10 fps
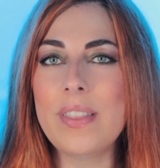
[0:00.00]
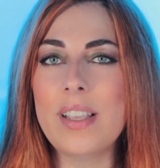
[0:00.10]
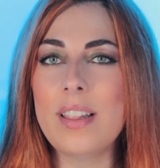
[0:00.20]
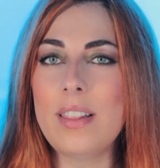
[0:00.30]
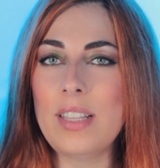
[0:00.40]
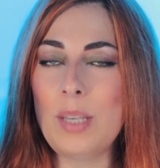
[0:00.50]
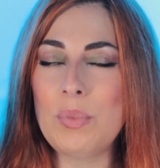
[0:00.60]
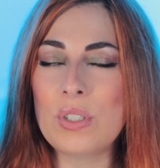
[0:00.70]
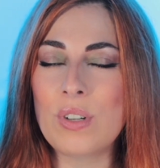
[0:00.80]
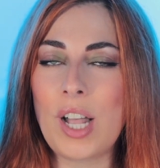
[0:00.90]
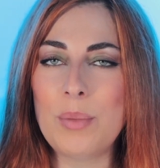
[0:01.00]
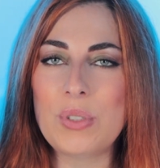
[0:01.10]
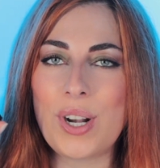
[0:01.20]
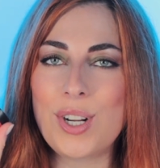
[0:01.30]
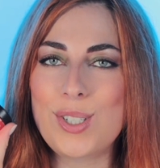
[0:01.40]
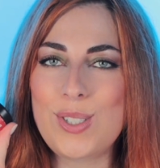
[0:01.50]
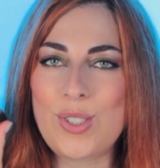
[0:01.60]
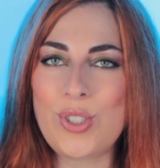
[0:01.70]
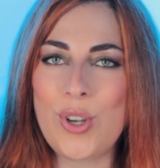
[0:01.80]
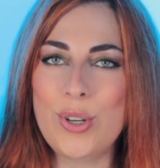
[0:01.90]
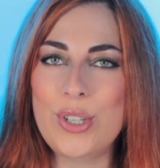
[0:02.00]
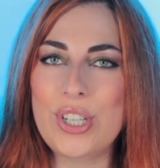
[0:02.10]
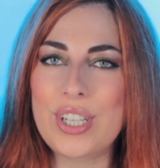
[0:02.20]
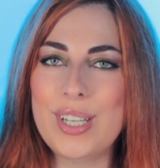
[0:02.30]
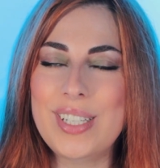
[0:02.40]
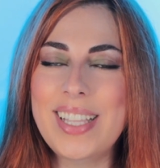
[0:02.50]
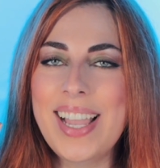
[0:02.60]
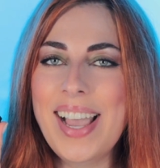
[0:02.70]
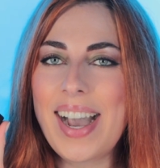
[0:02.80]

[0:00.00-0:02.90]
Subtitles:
the lip scrubs are so good.